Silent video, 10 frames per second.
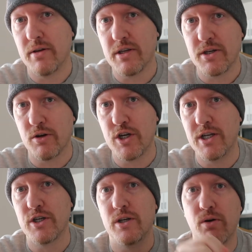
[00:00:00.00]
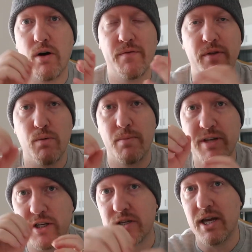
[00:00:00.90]
search engine or if the
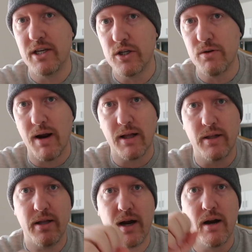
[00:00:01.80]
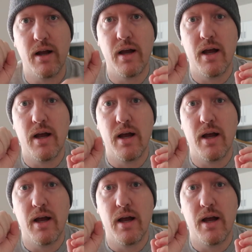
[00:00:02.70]
website just takes you directly there,